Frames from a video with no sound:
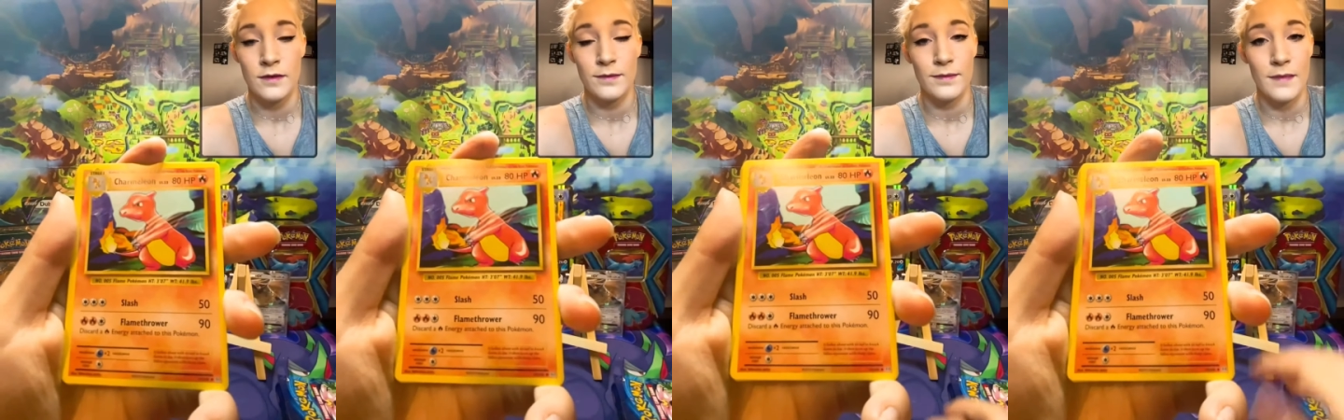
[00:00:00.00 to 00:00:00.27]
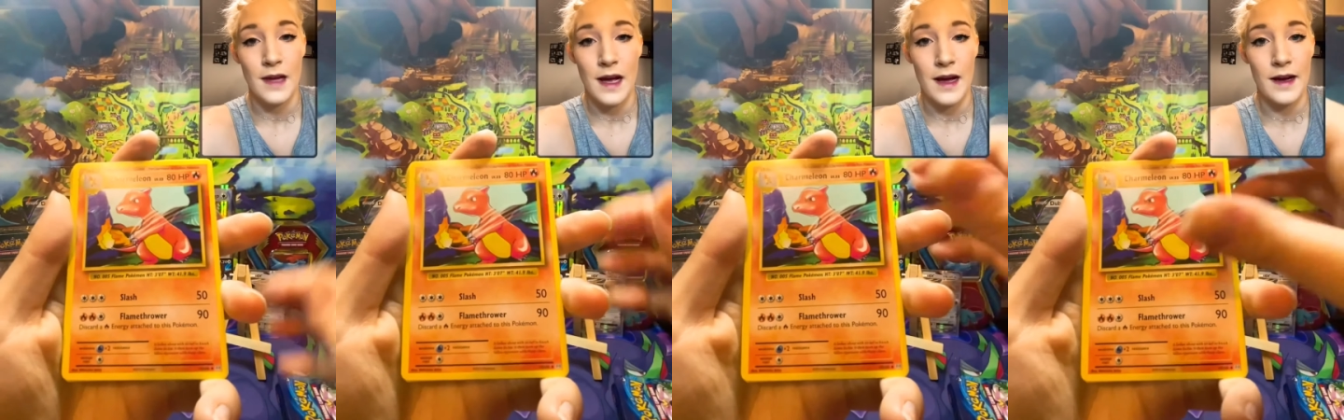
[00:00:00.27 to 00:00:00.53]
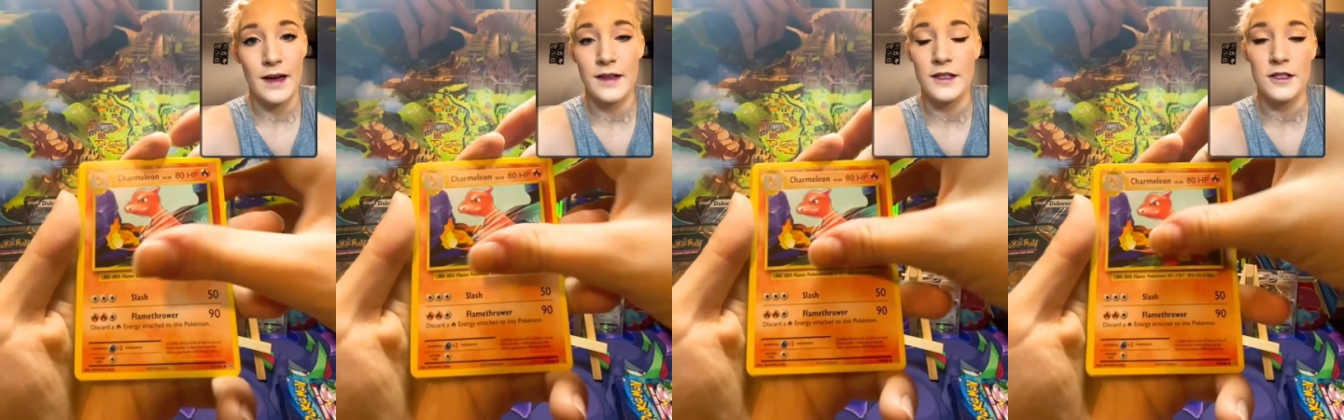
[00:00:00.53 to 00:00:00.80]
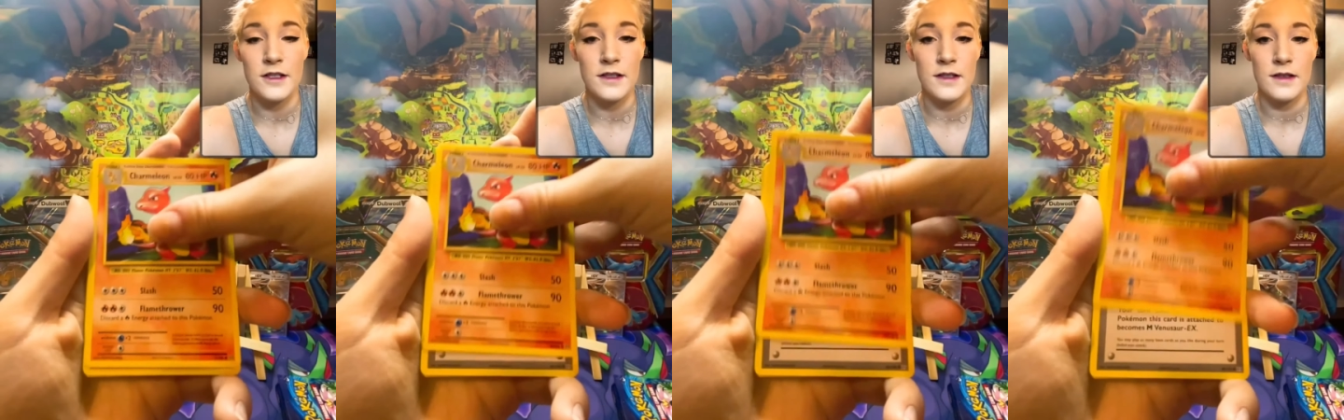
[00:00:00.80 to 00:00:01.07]
I just
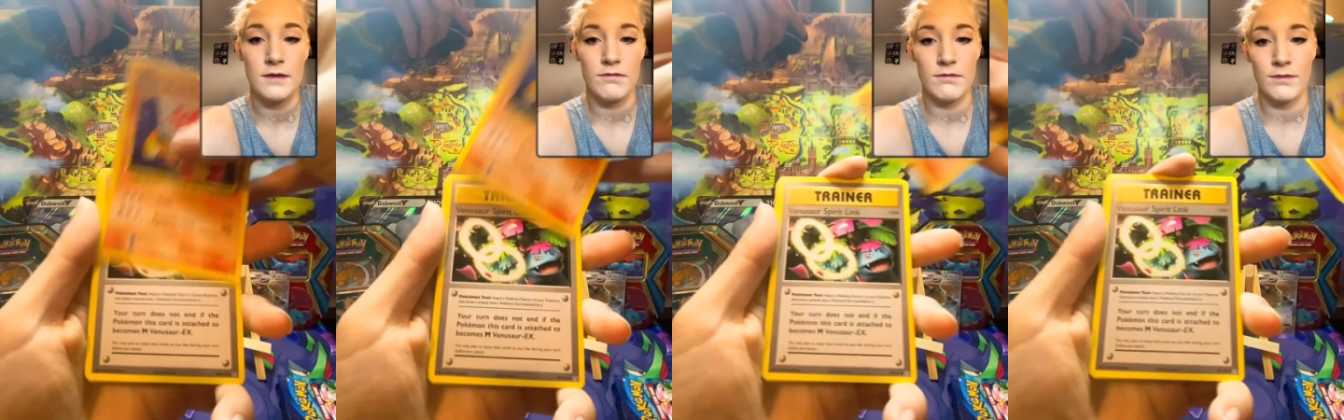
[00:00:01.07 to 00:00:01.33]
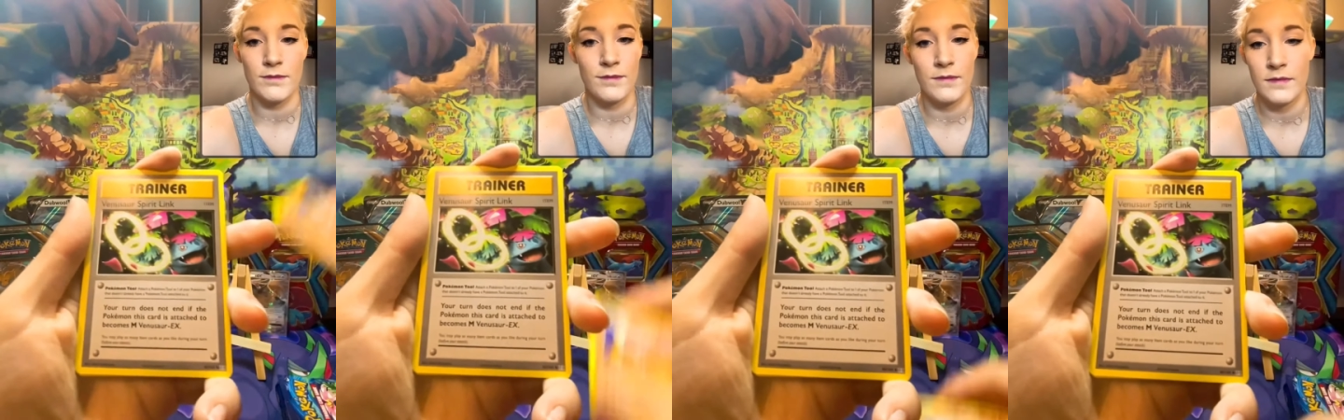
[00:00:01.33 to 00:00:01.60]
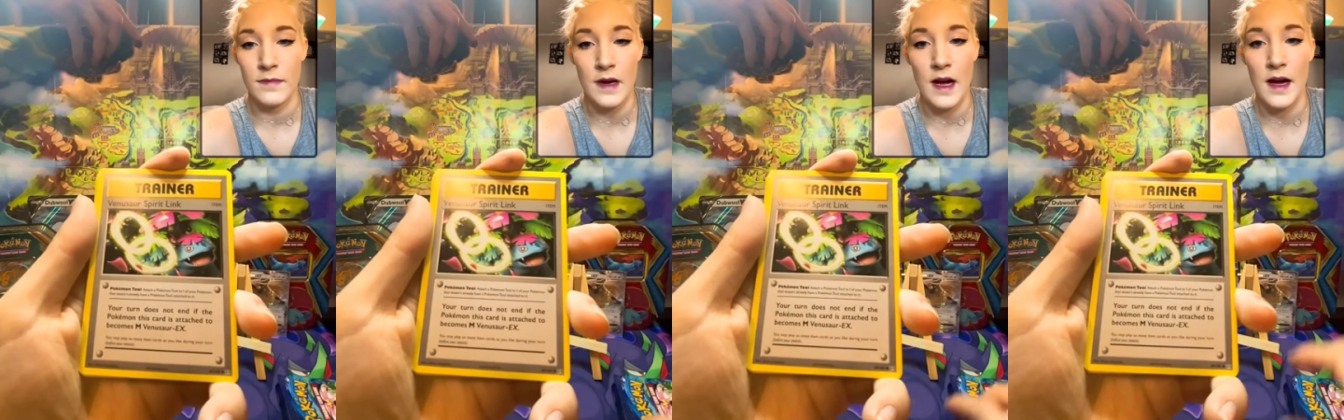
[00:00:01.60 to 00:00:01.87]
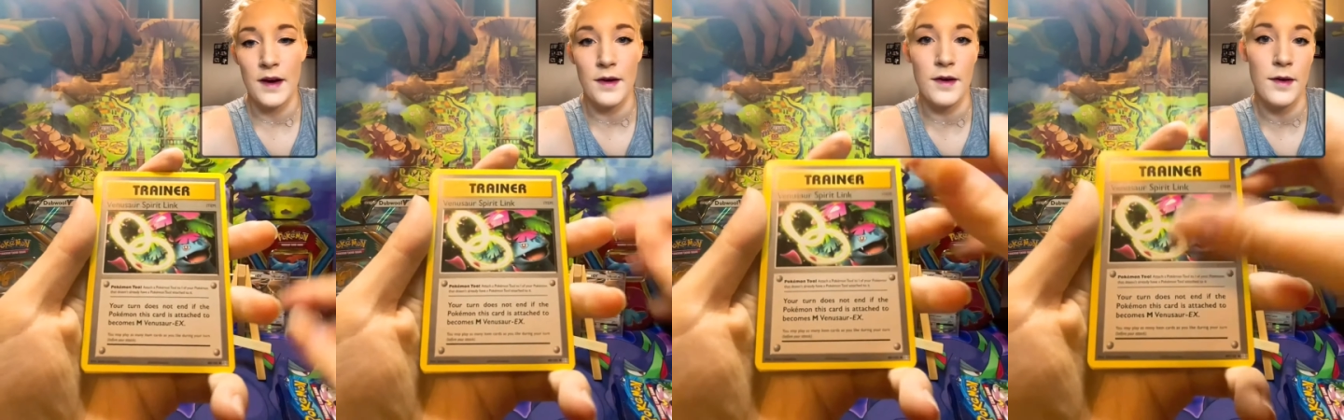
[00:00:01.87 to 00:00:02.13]
I don't
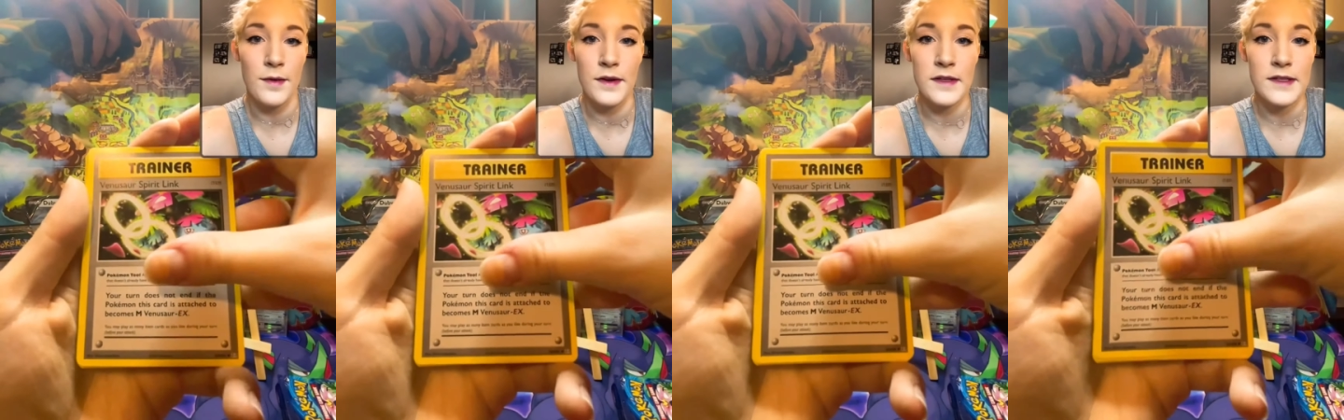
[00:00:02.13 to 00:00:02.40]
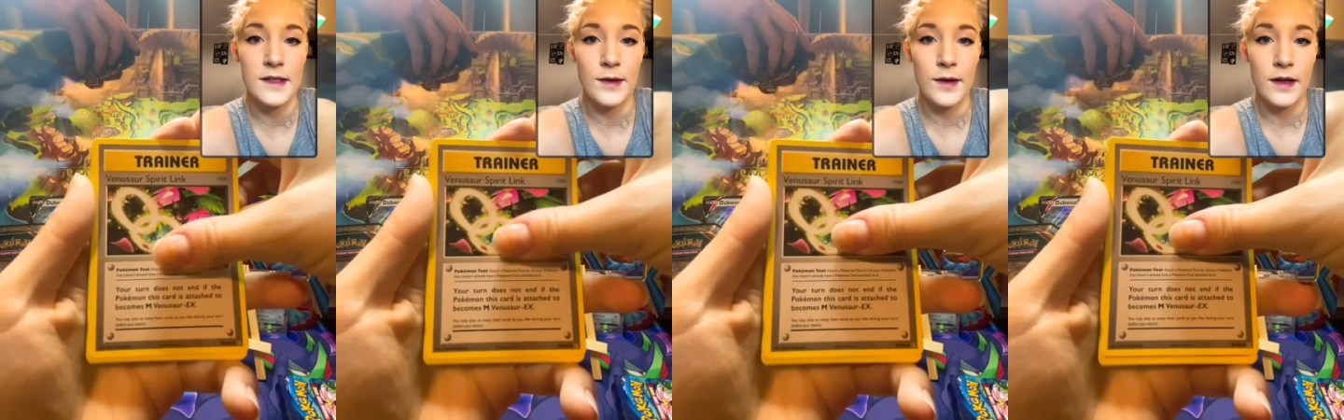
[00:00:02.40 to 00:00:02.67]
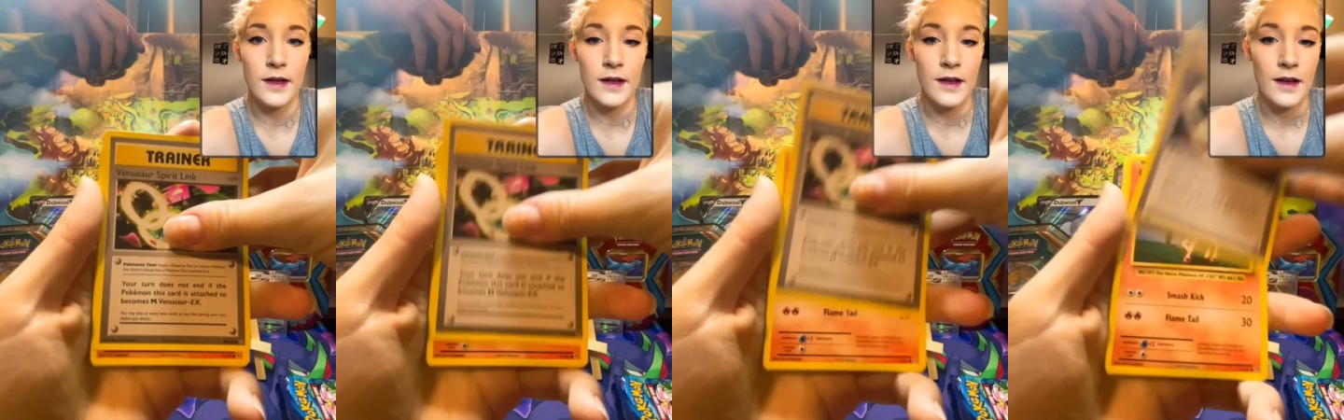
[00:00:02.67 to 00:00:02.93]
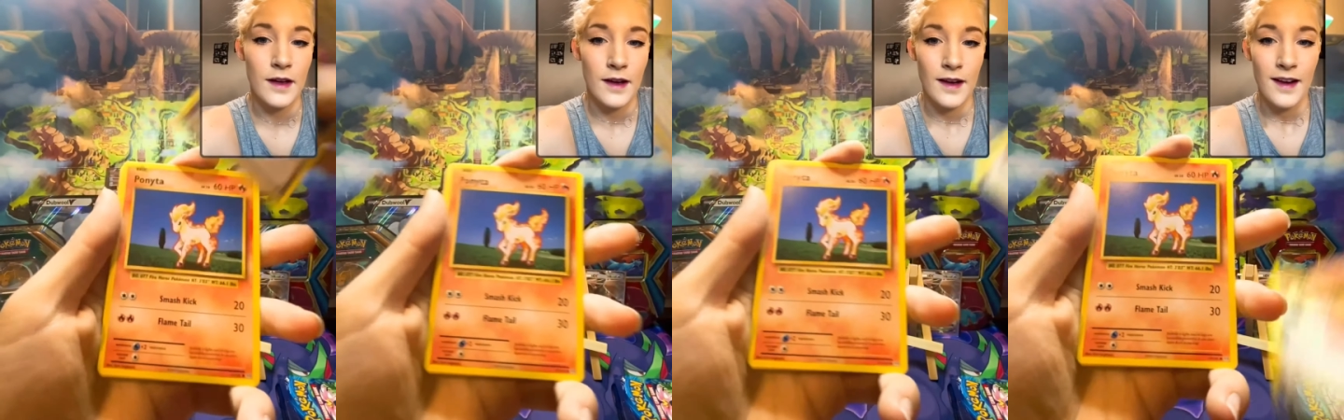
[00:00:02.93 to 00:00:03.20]
know what he's doing.
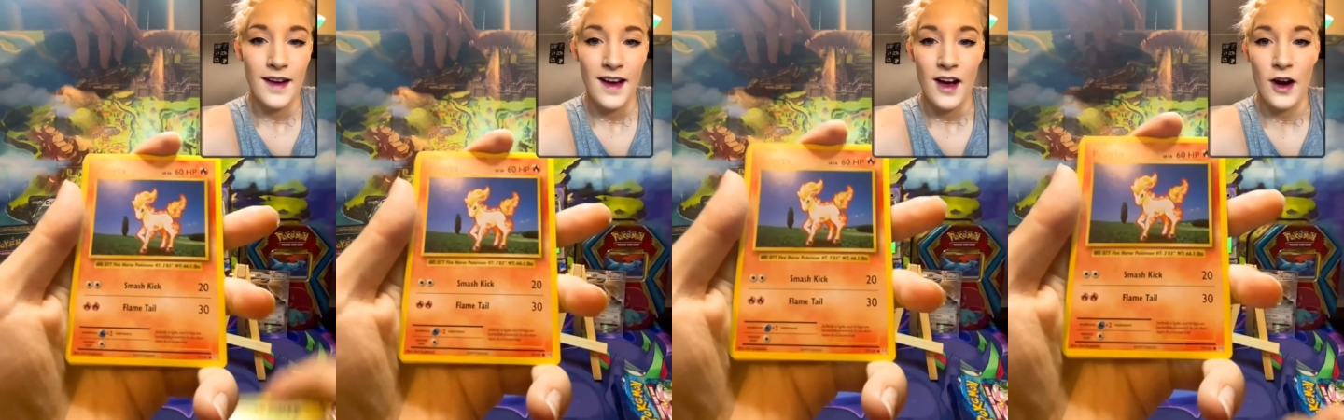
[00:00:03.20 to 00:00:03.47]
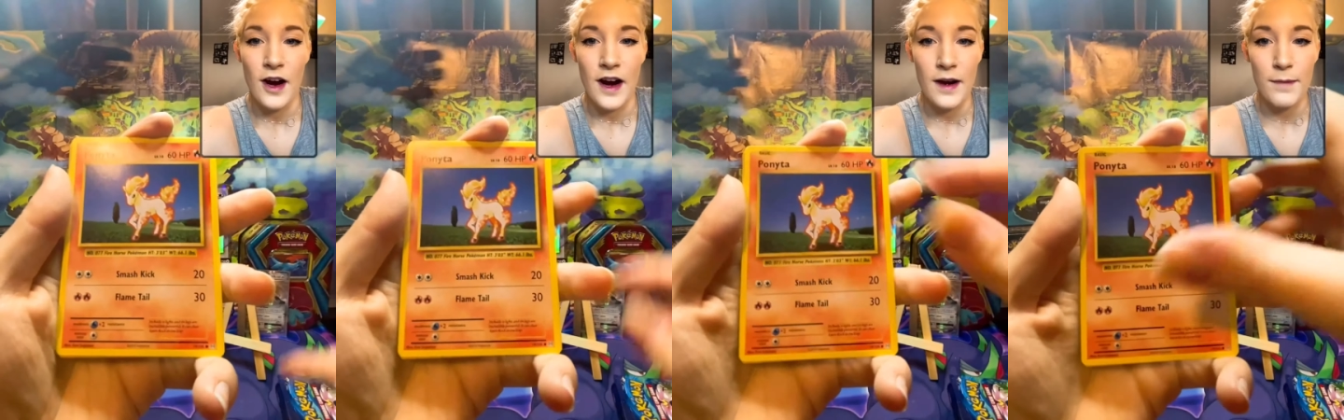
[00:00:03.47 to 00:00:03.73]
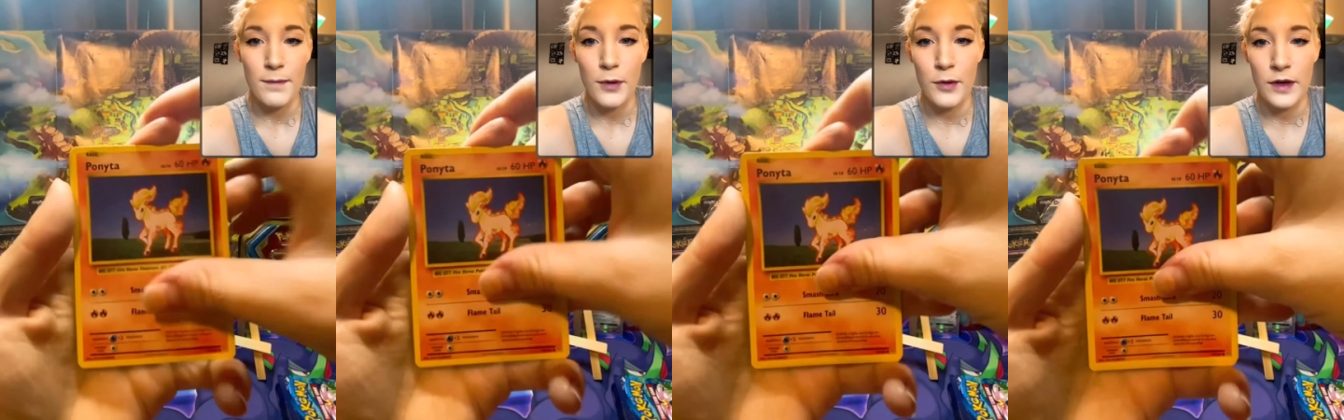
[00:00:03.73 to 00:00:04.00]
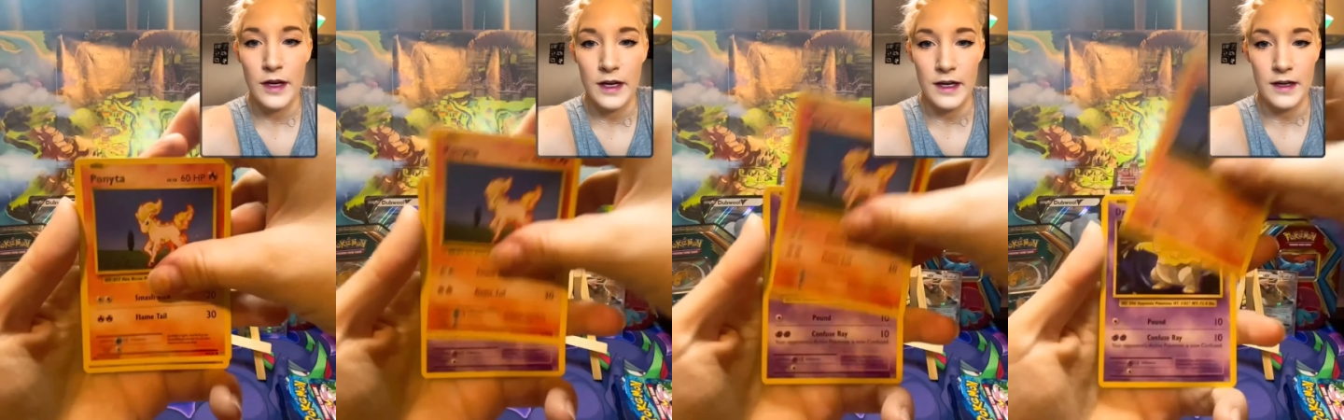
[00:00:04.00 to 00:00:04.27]
All right, Ponyta. Is
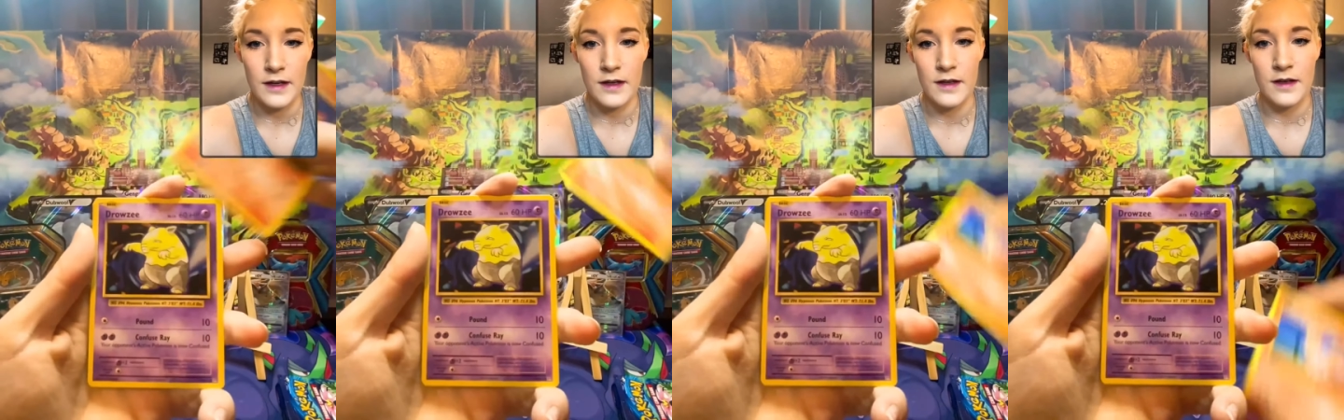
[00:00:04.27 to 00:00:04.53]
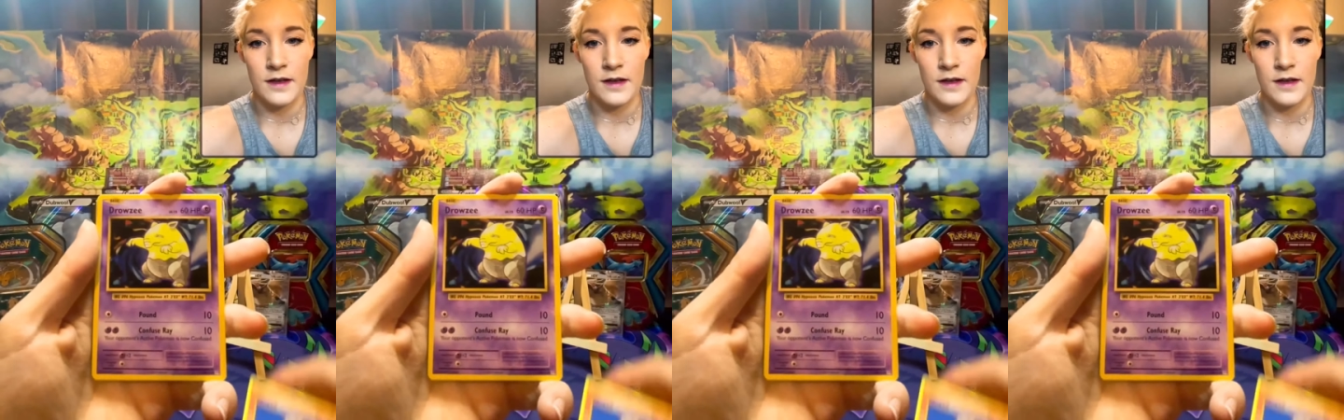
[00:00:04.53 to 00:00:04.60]
that, is that better?